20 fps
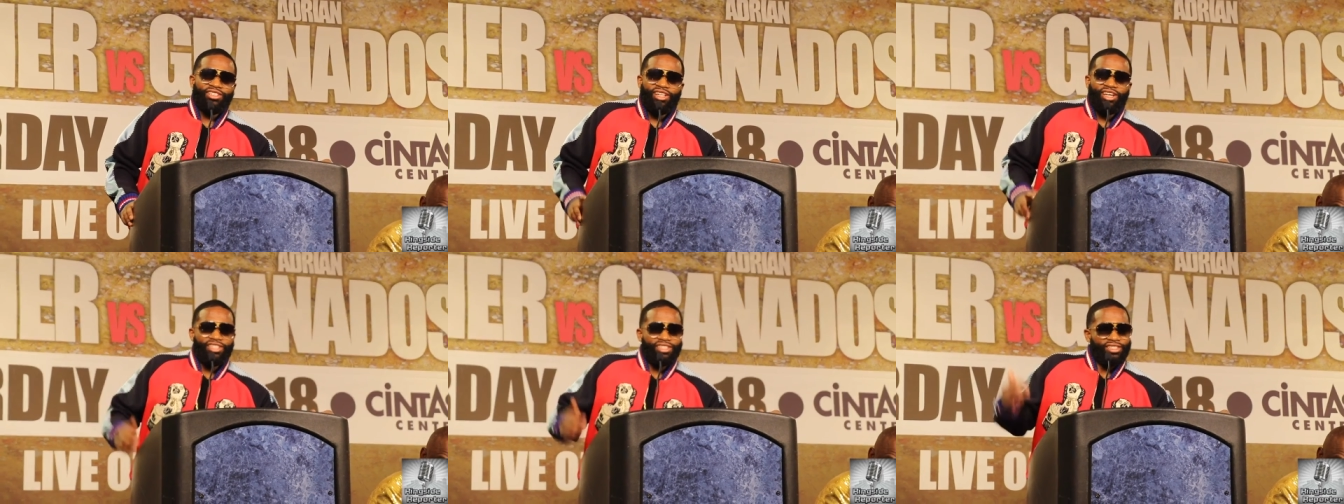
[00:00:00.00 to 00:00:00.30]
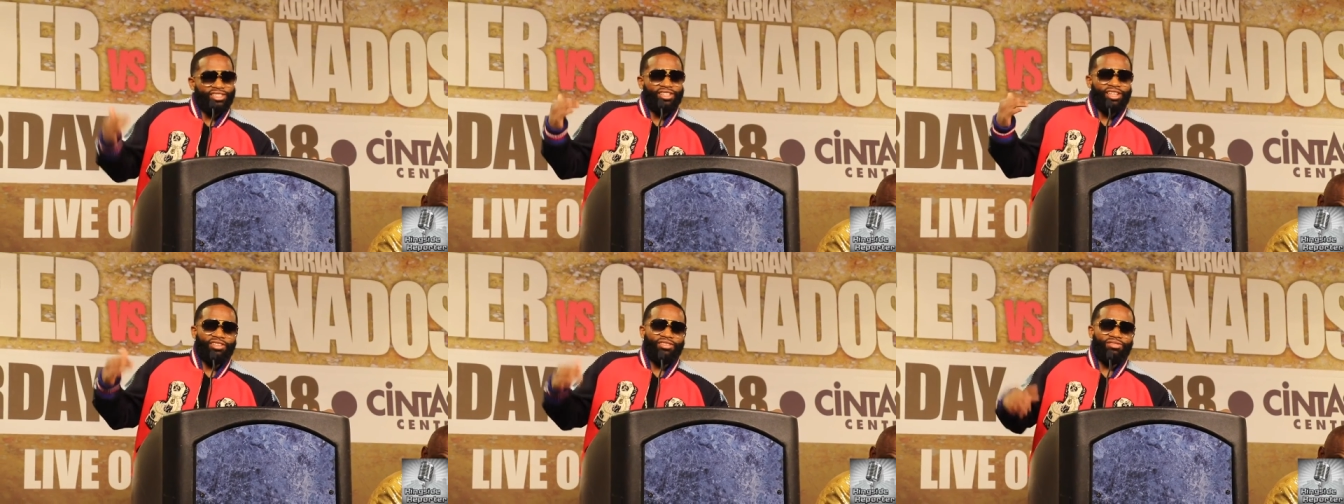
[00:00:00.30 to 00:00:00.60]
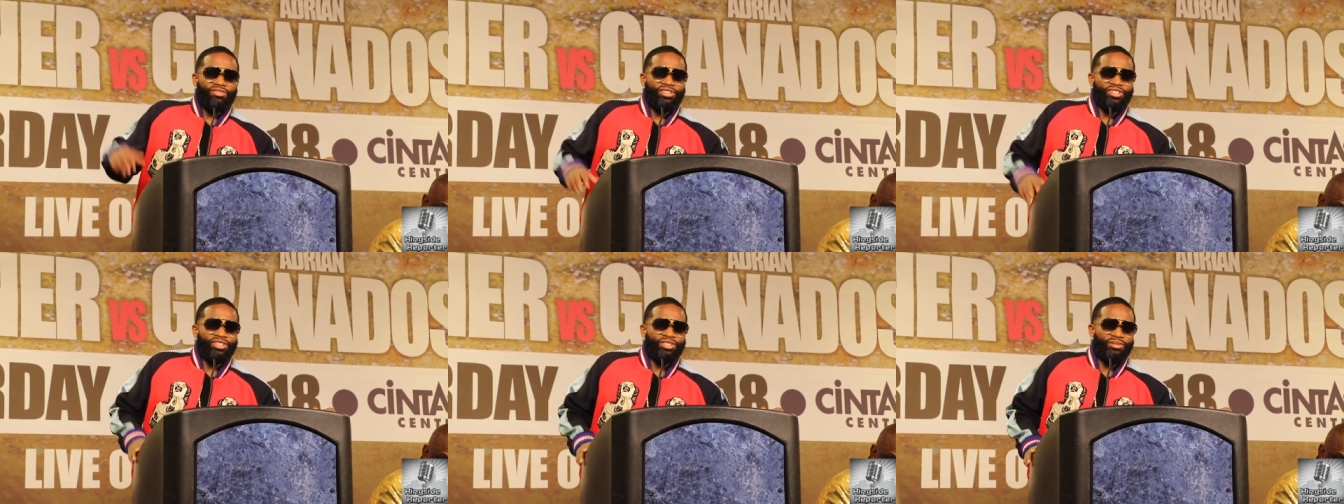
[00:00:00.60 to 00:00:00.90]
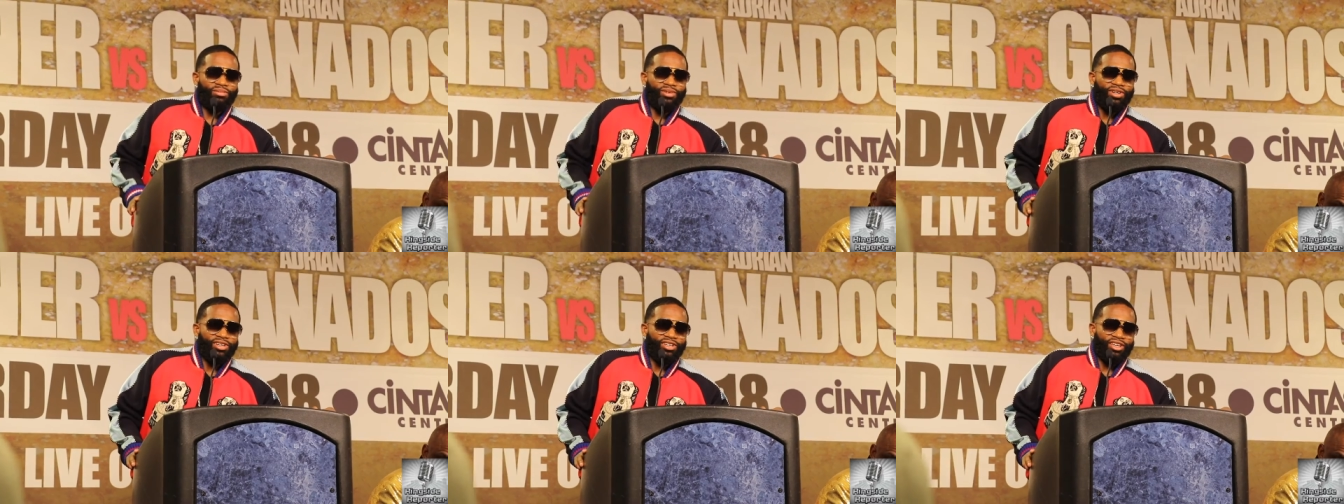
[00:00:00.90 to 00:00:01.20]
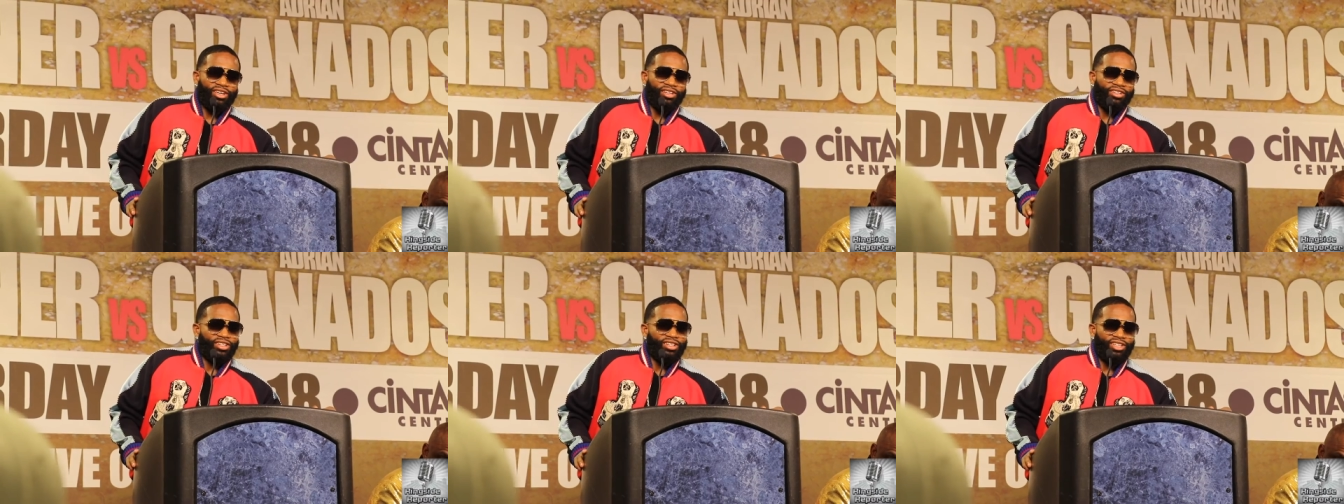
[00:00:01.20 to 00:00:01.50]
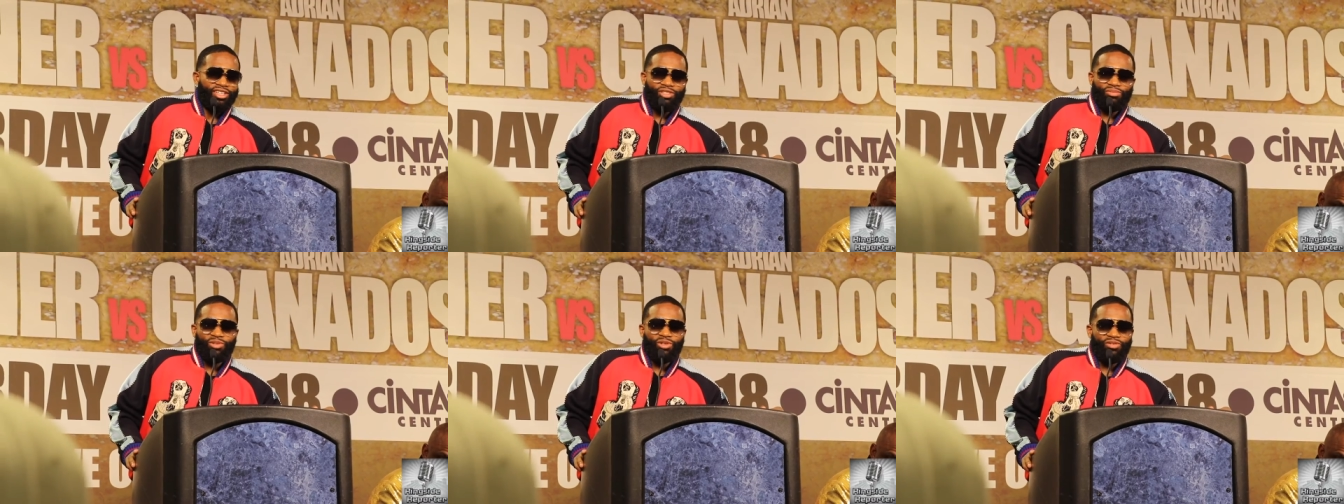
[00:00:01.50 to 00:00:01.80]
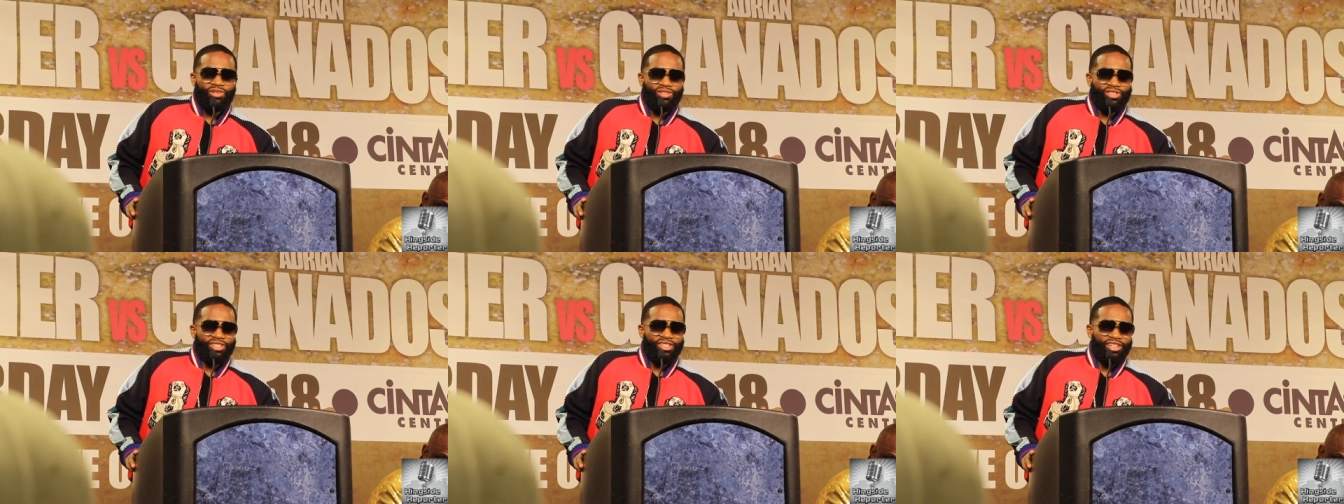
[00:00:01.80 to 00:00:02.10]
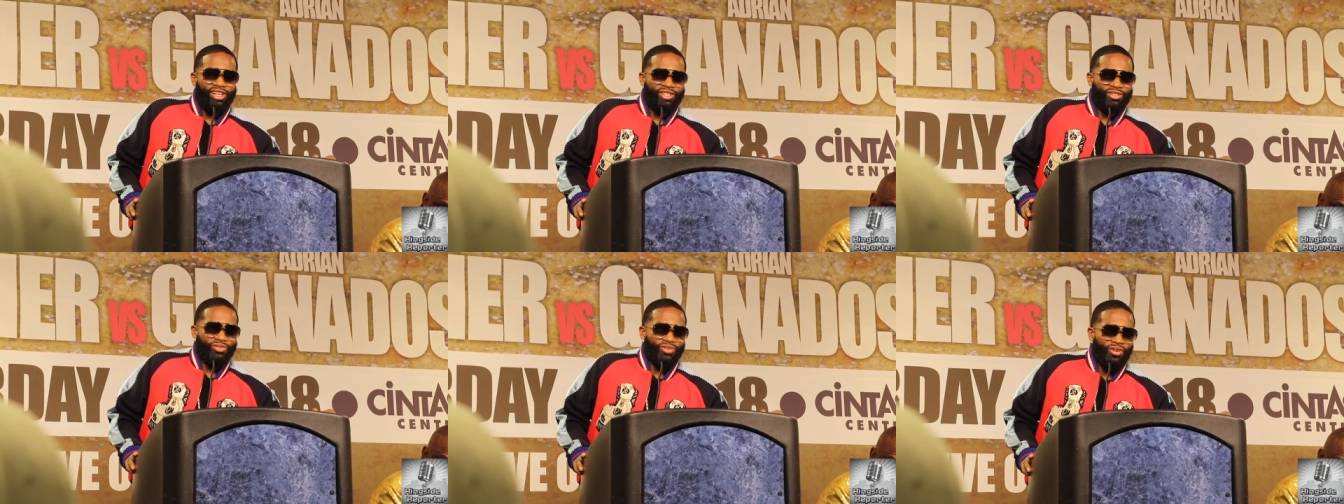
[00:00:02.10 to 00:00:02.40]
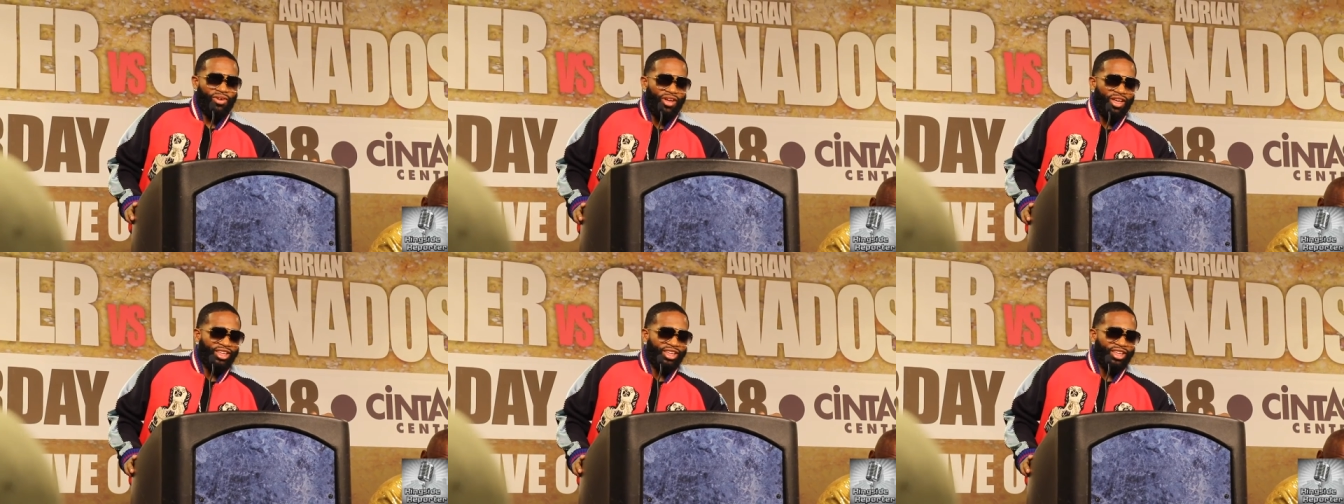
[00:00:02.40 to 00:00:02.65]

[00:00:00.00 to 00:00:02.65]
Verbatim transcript: Now that's another fish in the bucket. Let's move on to the next one.